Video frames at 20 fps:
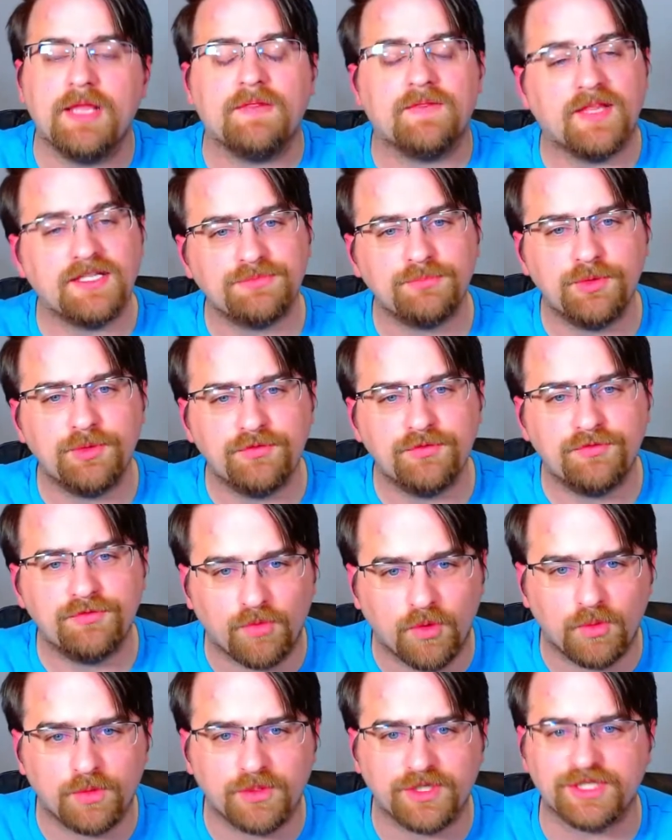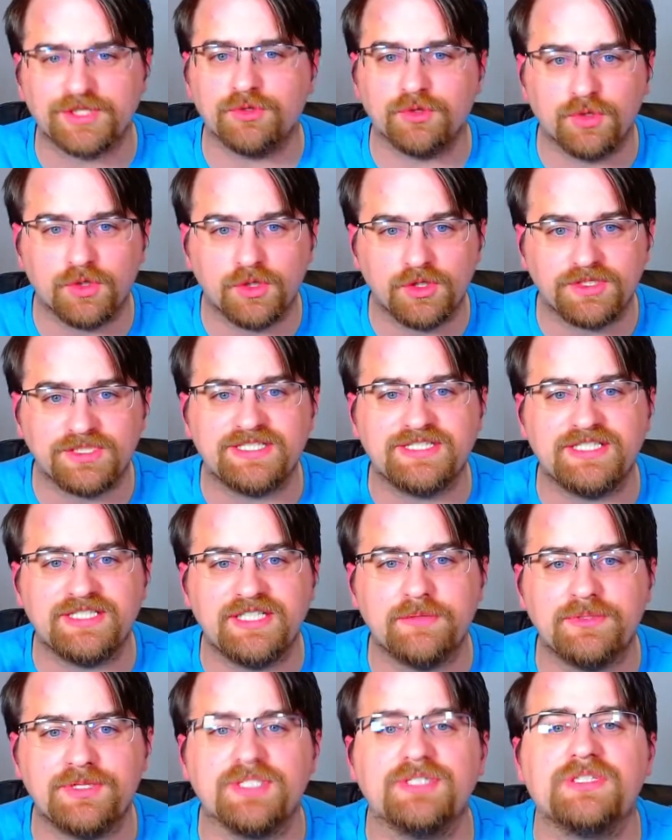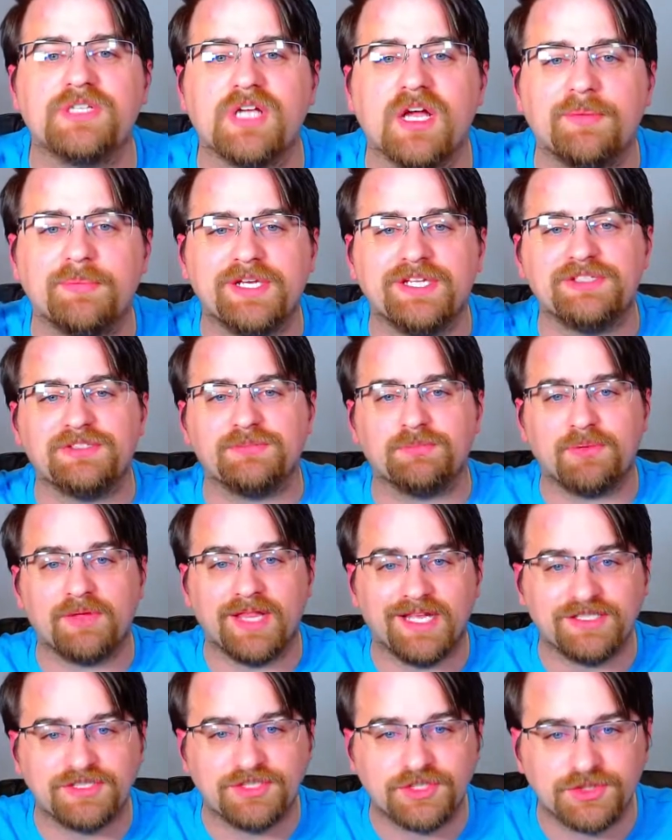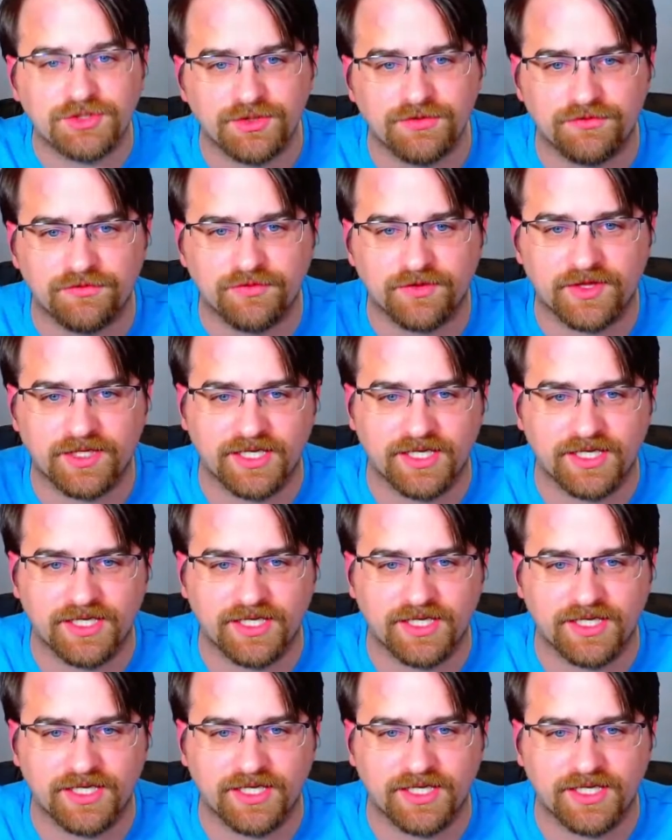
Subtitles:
let's move forward and look to see what these companies plan to do for the